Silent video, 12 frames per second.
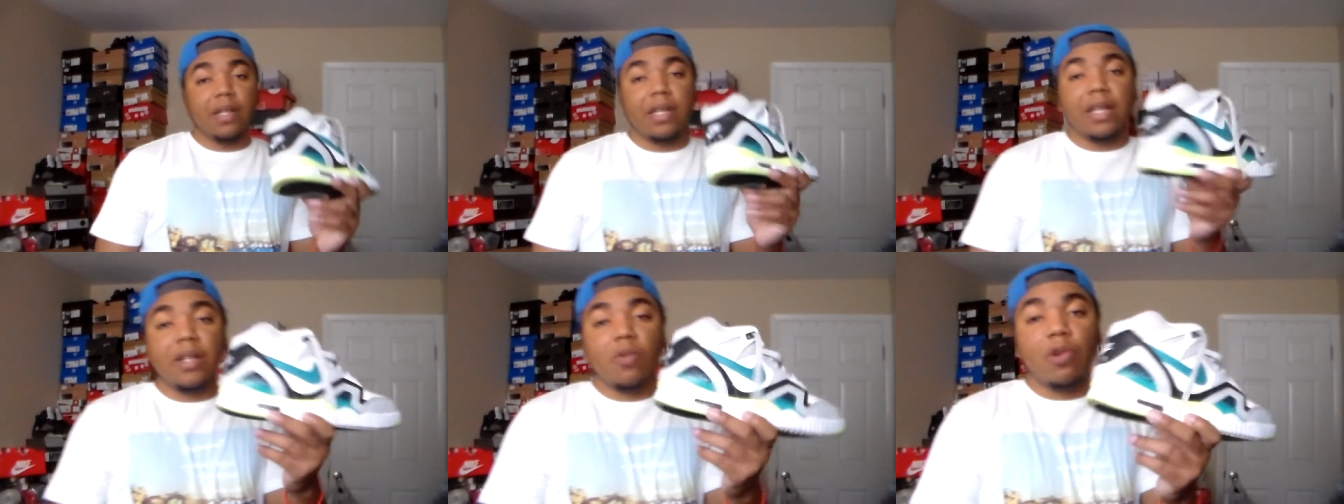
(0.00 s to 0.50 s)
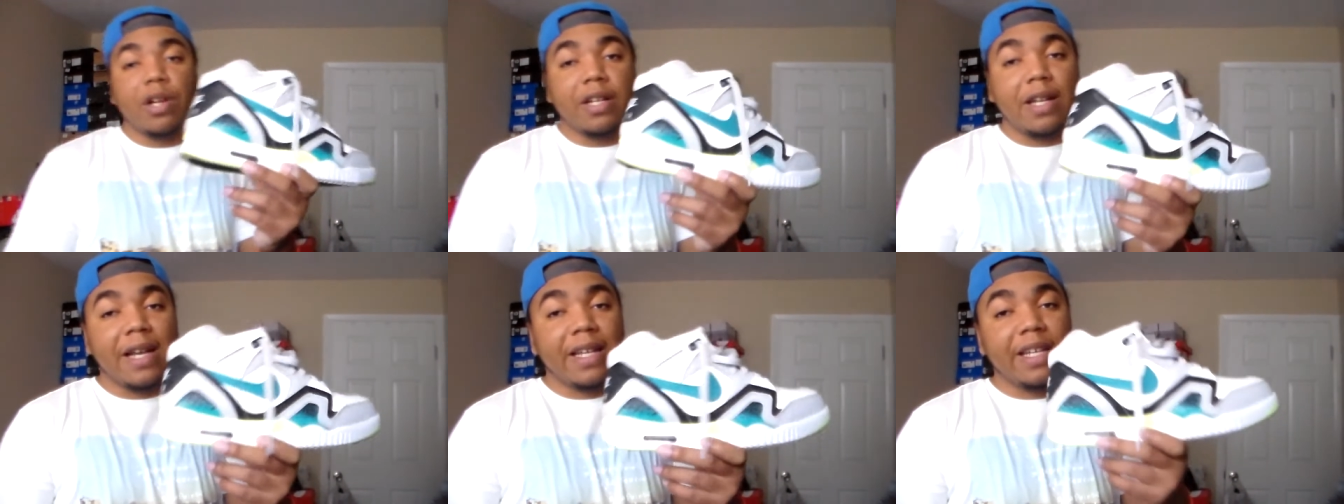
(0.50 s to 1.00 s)
I end up wearing
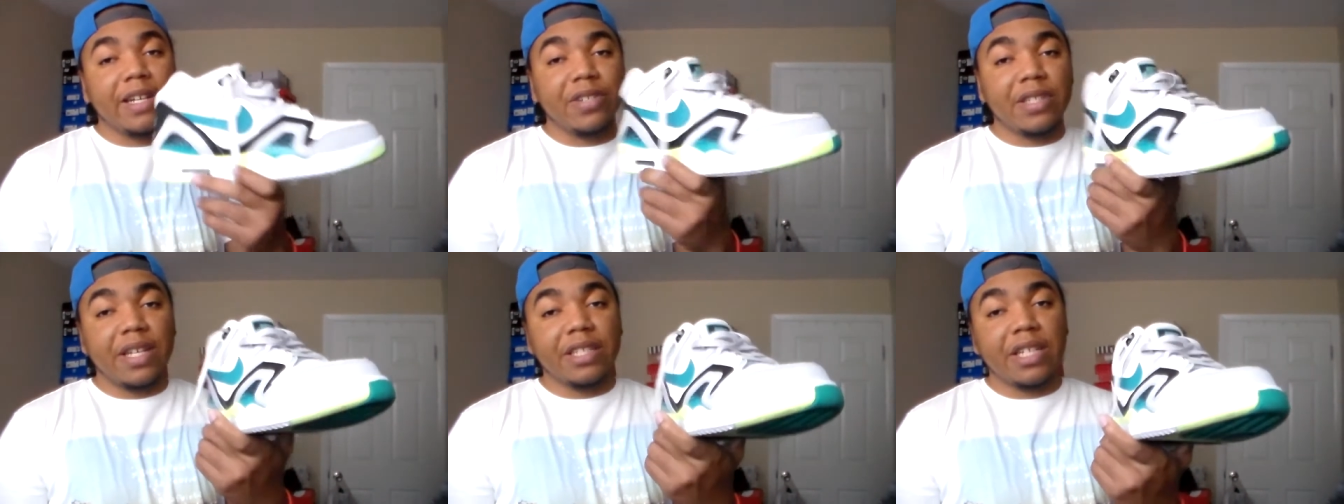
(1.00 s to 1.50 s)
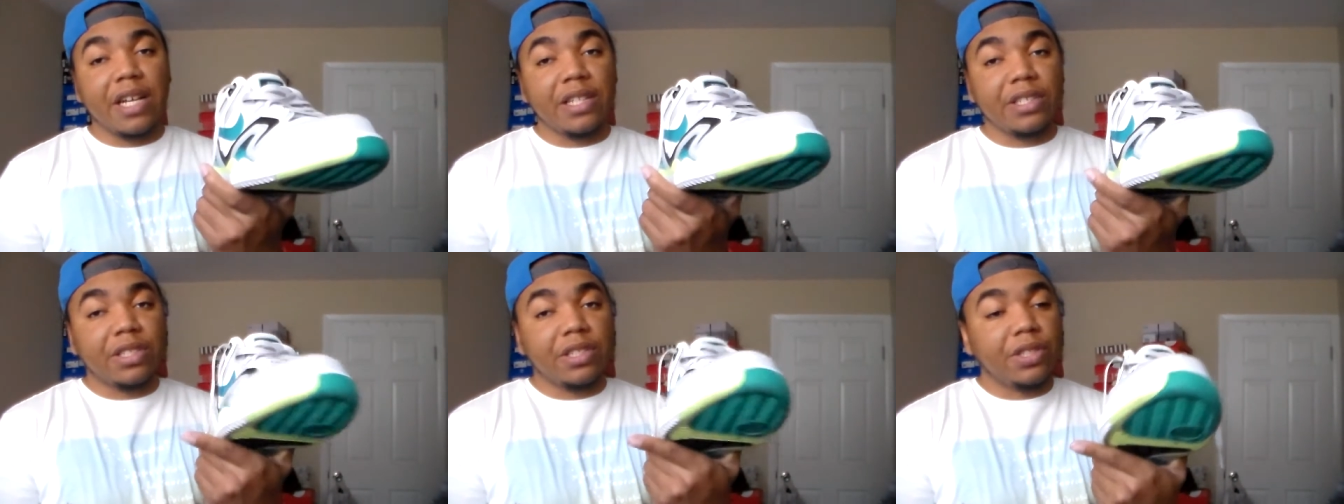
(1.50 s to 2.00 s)
the Nike Air Tech
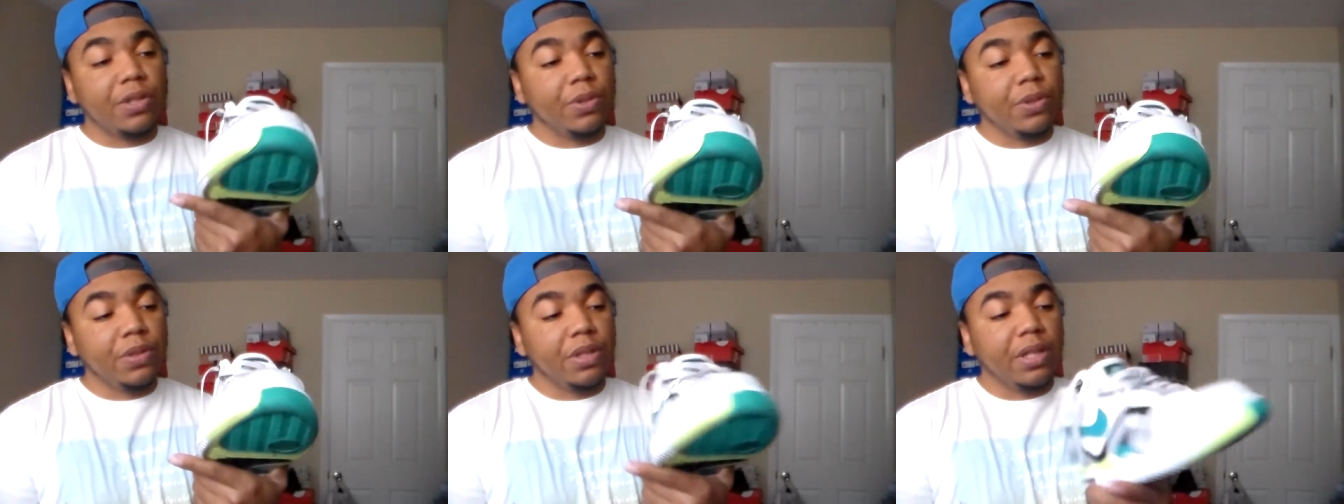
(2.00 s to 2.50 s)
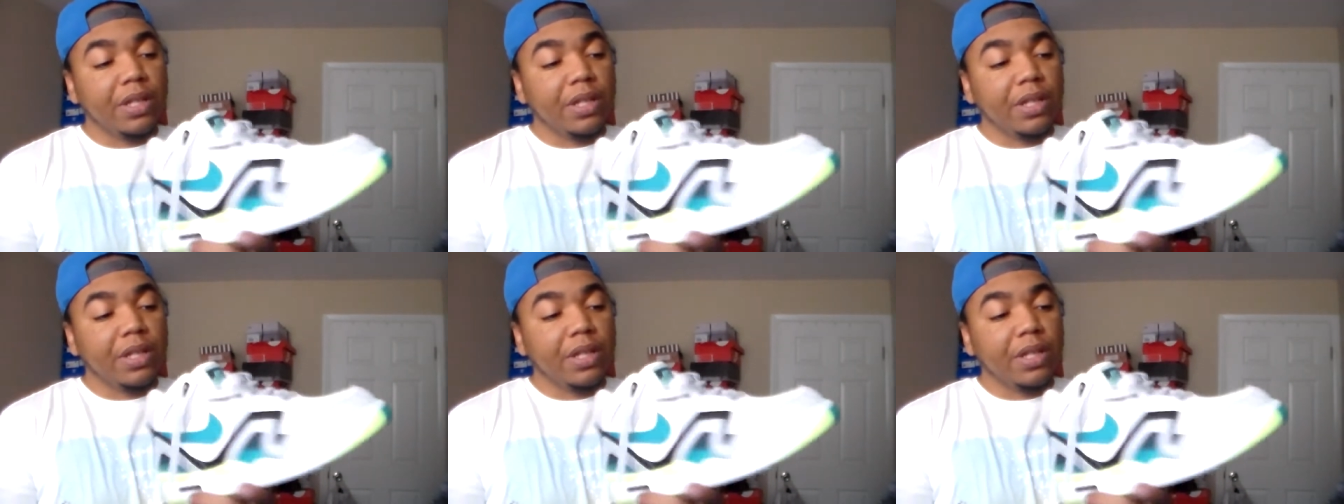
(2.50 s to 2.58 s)
Challenge 2.